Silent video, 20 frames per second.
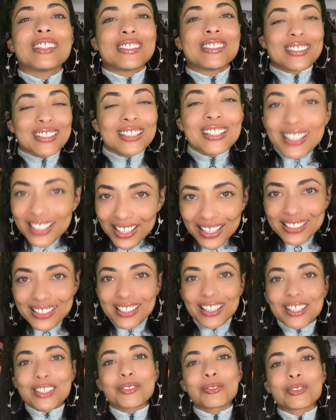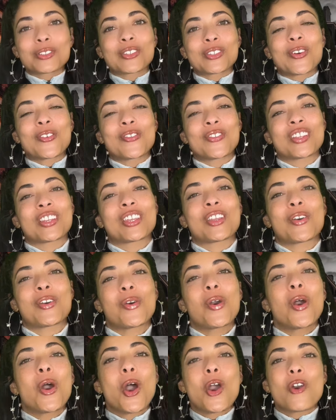DNA test result
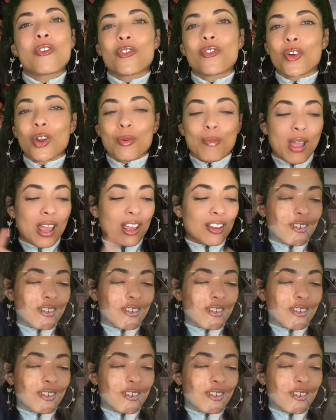video for my